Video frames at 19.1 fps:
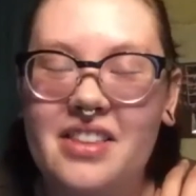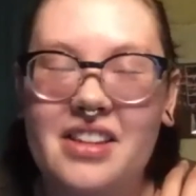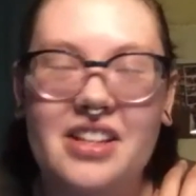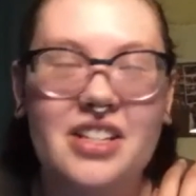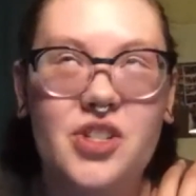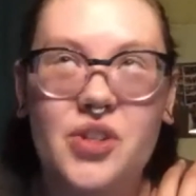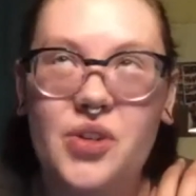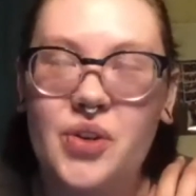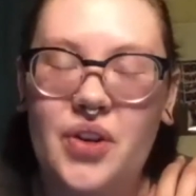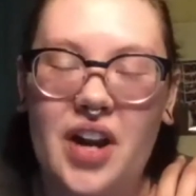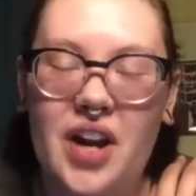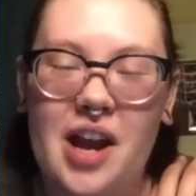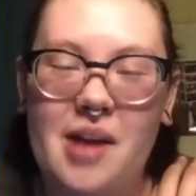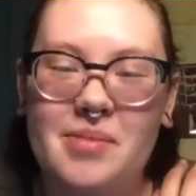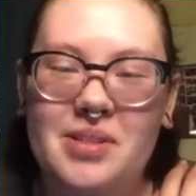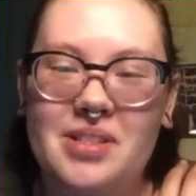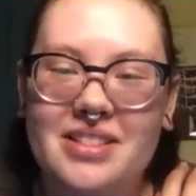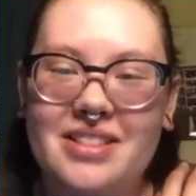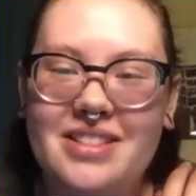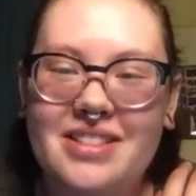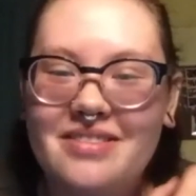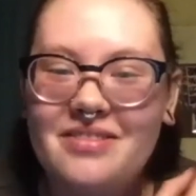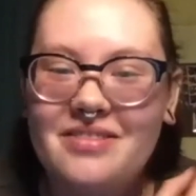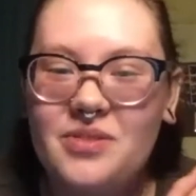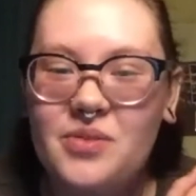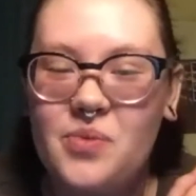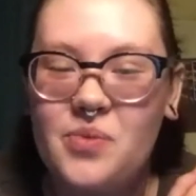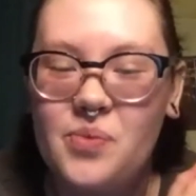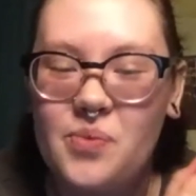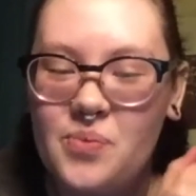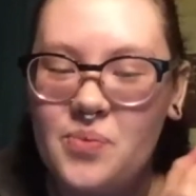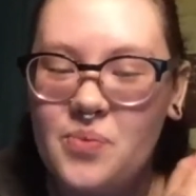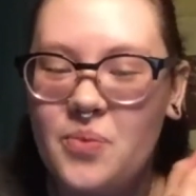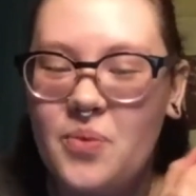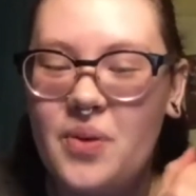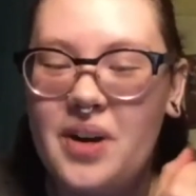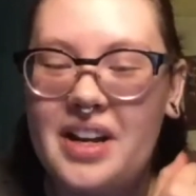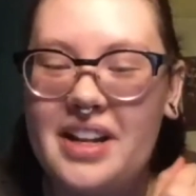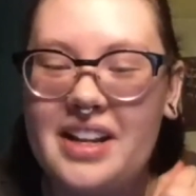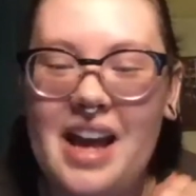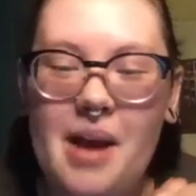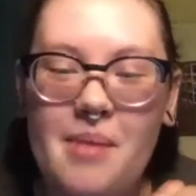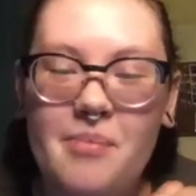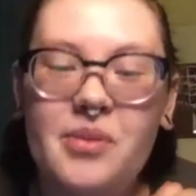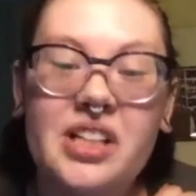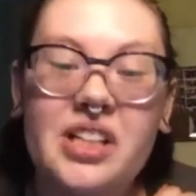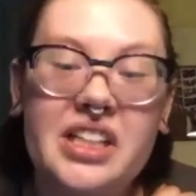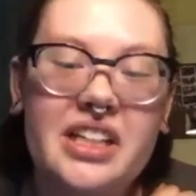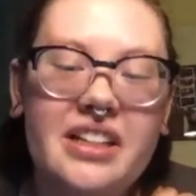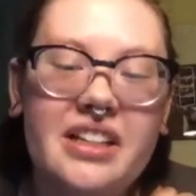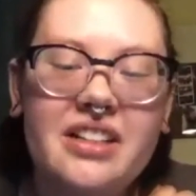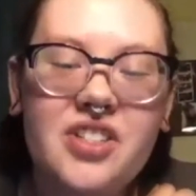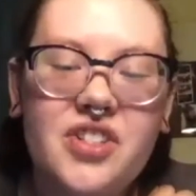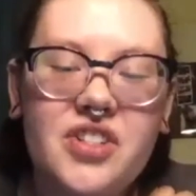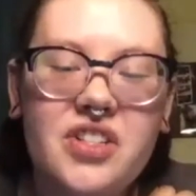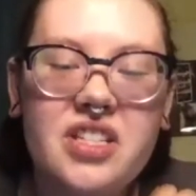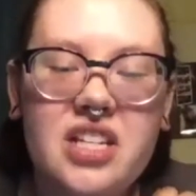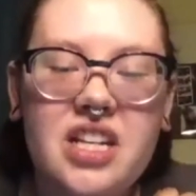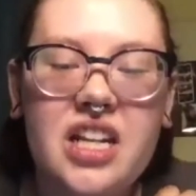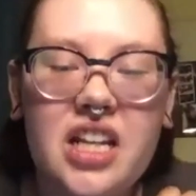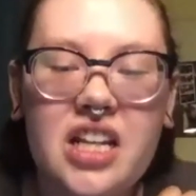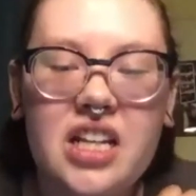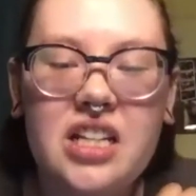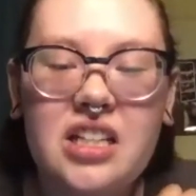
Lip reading: true crime is what I'm really interested in.